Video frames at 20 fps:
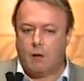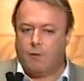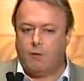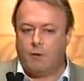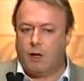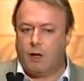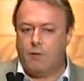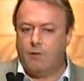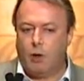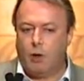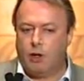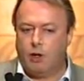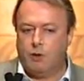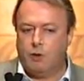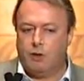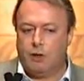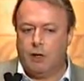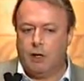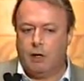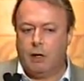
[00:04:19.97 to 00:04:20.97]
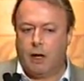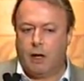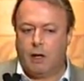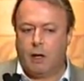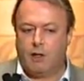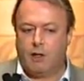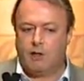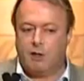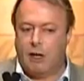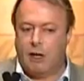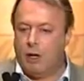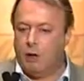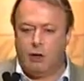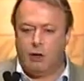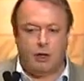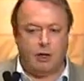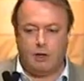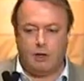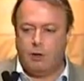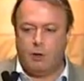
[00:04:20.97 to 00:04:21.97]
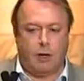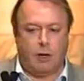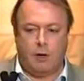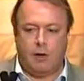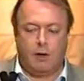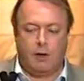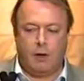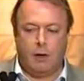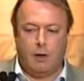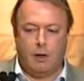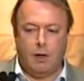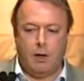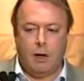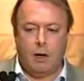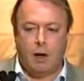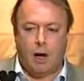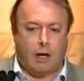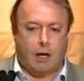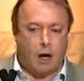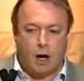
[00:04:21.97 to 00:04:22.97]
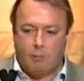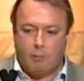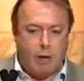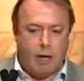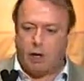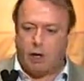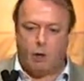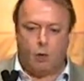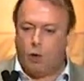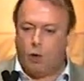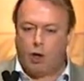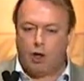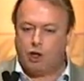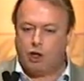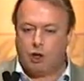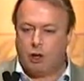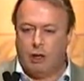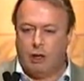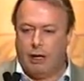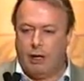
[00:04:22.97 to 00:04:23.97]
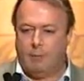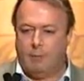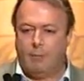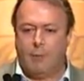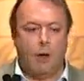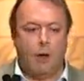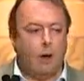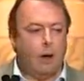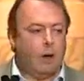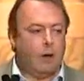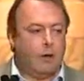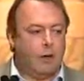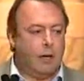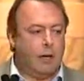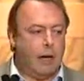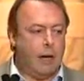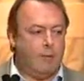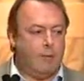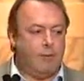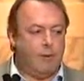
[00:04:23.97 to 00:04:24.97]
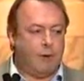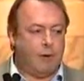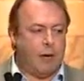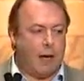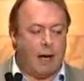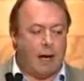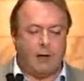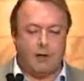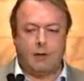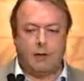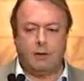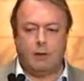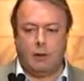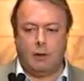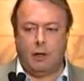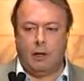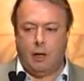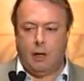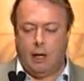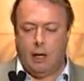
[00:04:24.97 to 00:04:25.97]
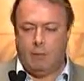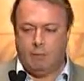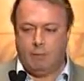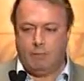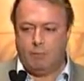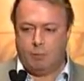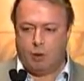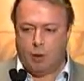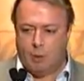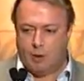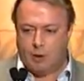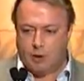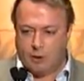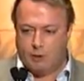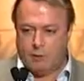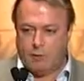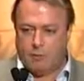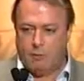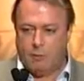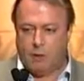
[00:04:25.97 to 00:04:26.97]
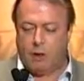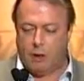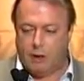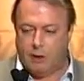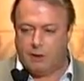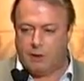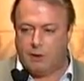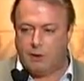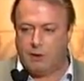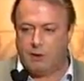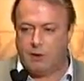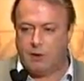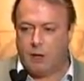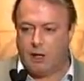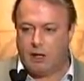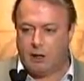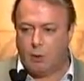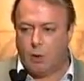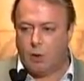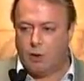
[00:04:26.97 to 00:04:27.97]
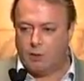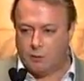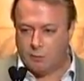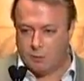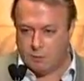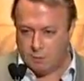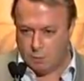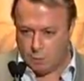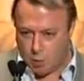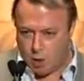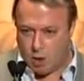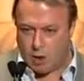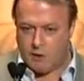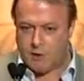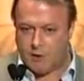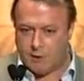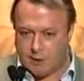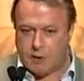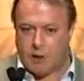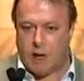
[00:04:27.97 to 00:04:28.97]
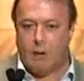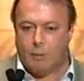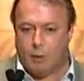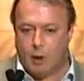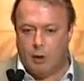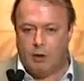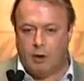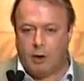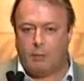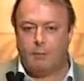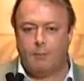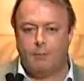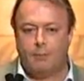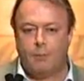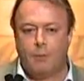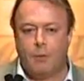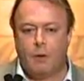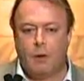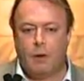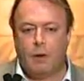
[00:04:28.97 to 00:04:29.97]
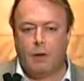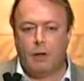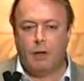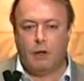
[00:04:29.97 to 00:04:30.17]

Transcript: I can't forgive what you did. I can't say you didn't do it. I can't make you washed clean. The name for that in primitive Middle Eastern society was scapegoating.